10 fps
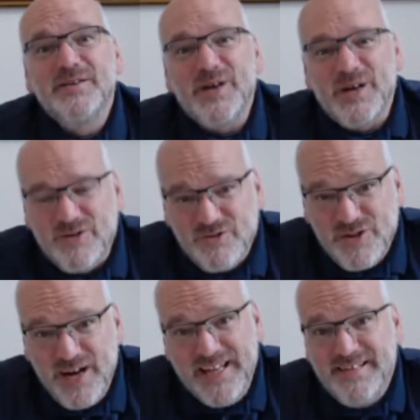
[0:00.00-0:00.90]
the
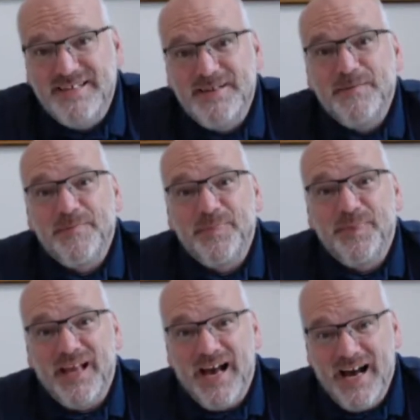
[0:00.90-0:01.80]
great
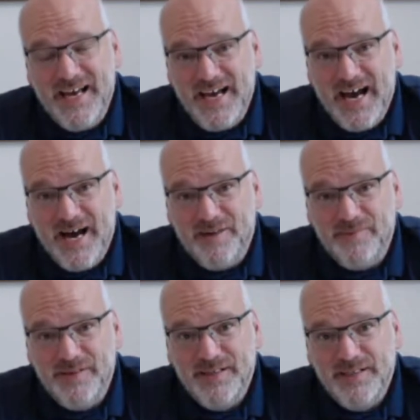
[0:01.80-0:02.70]
I Am.
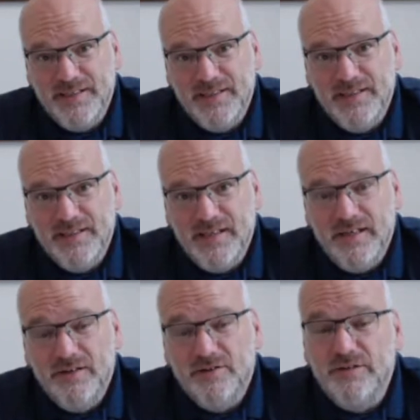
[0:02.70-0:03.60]

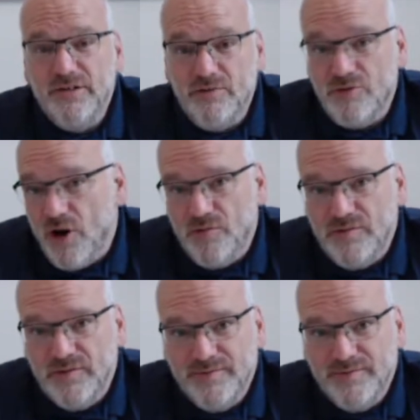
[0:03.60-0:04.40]
So as you groan,